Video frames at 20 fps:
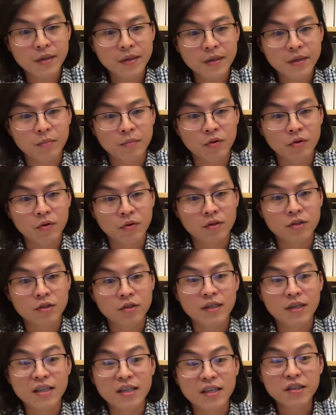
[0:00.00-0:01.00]
people
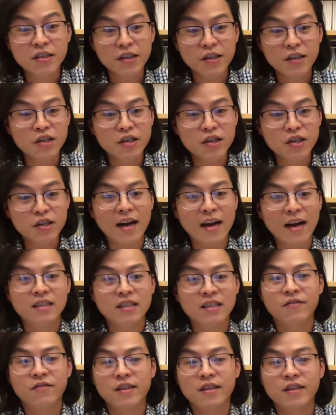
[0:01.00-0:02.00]
to continue
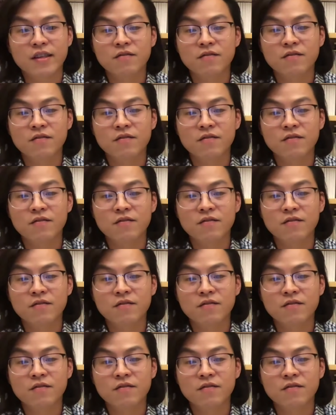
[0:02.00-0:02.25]
activities of